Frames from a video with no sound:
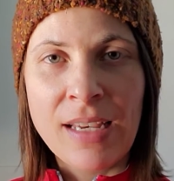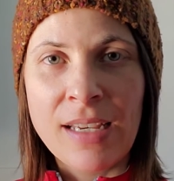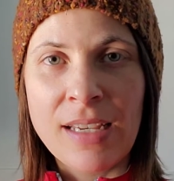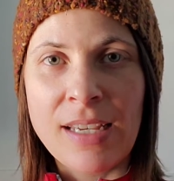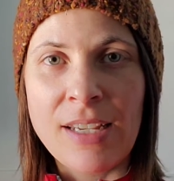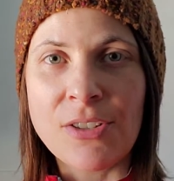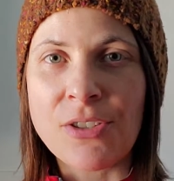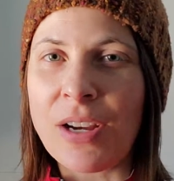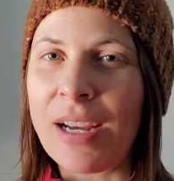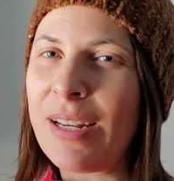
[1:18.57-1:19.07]

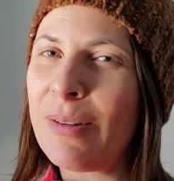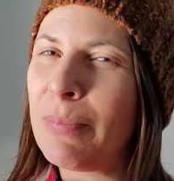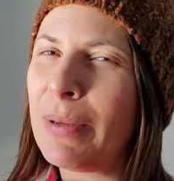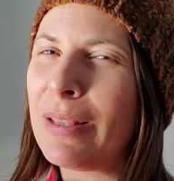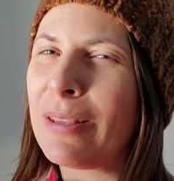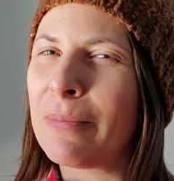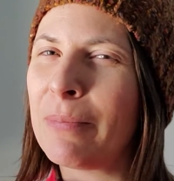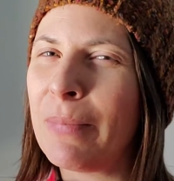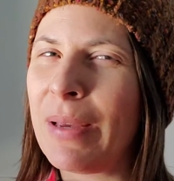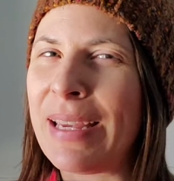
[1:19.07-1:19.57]
He's trying to
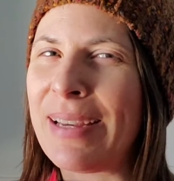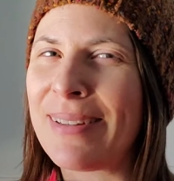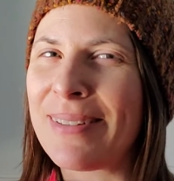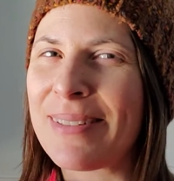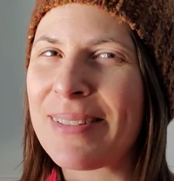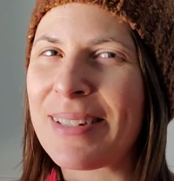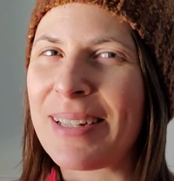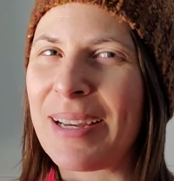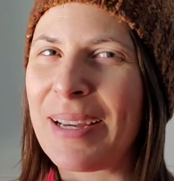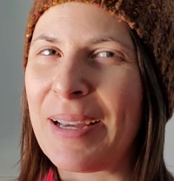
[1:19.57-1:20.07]
beat the
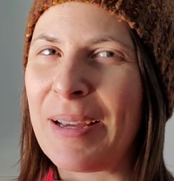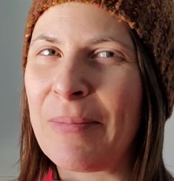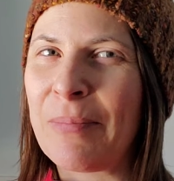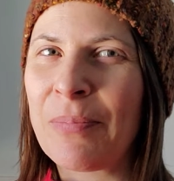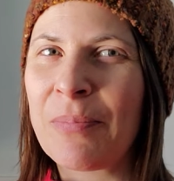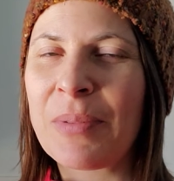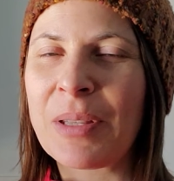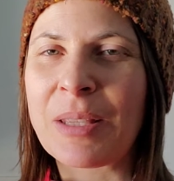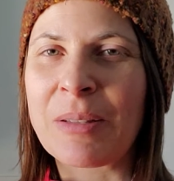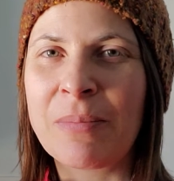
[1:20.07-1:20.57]
mayor's
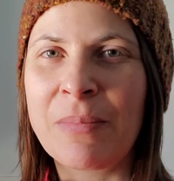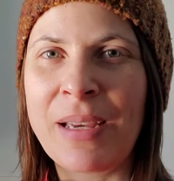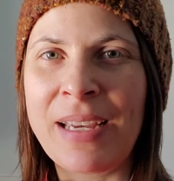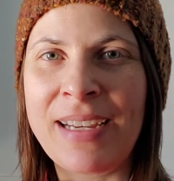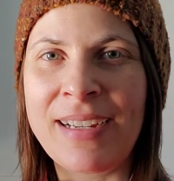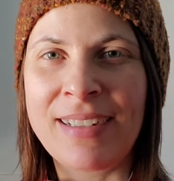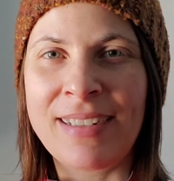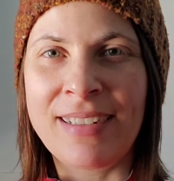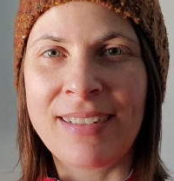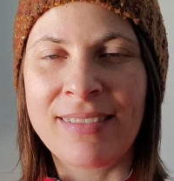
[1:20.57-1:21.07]
time, but the
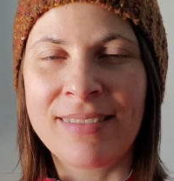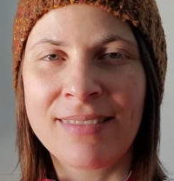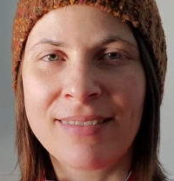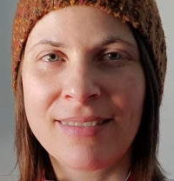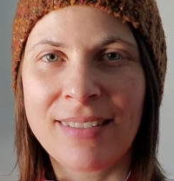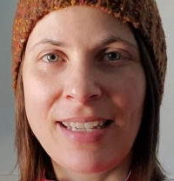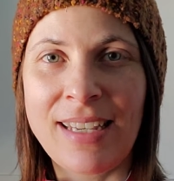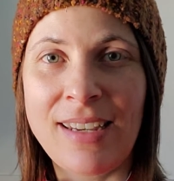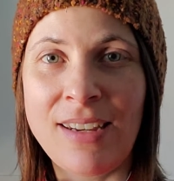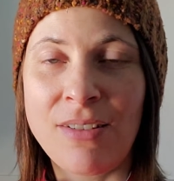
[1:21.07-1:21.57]
mayor,
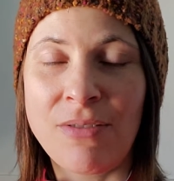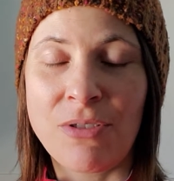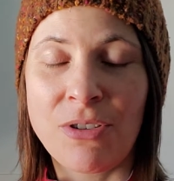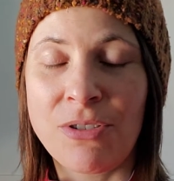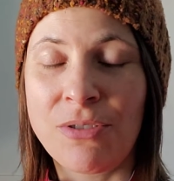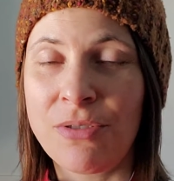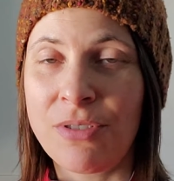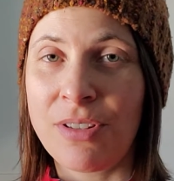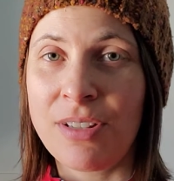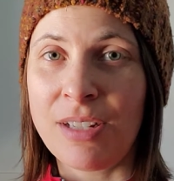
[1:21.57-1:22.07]
he
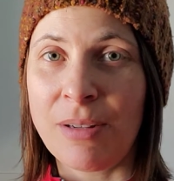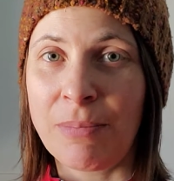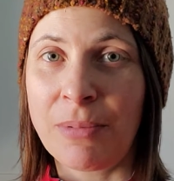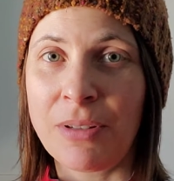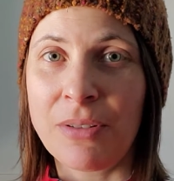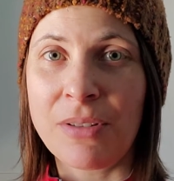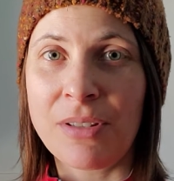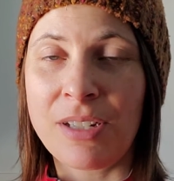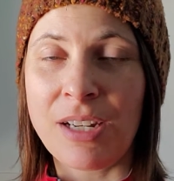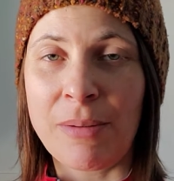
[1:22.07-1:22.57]
cruises up
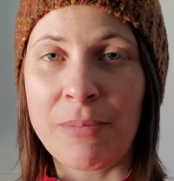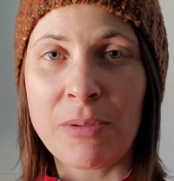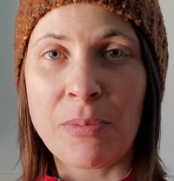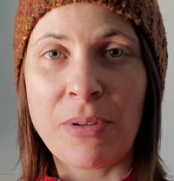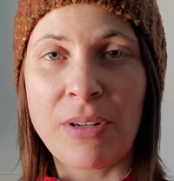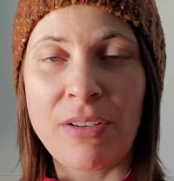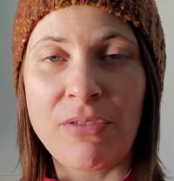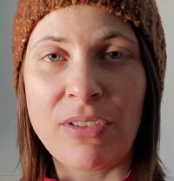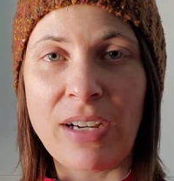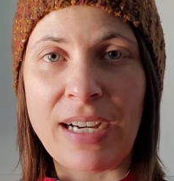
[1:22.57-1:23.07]
those steps
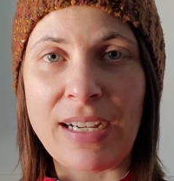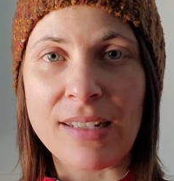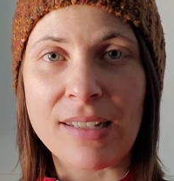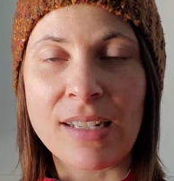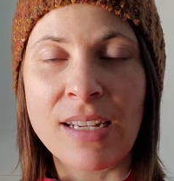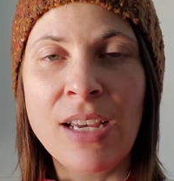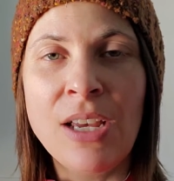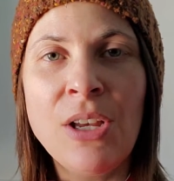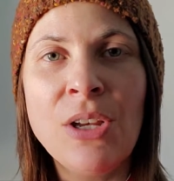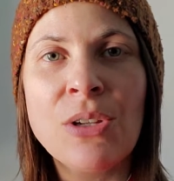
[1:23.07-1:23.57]
pretty fast.